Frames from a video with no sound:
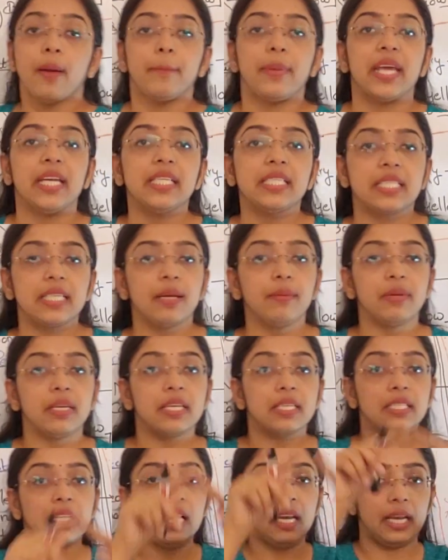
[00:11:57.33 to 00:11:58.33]
Peristem
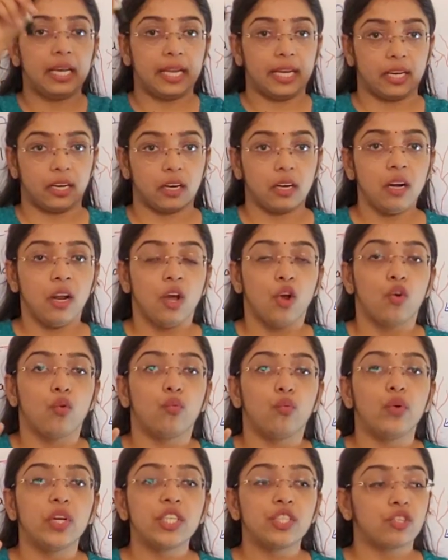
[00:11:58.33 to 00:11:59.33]
is a layer
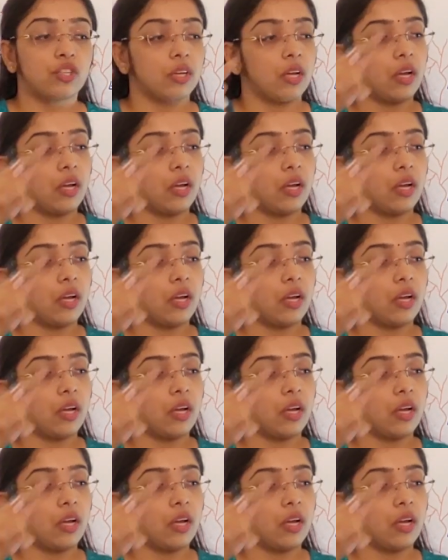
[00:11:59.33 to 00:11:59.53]
which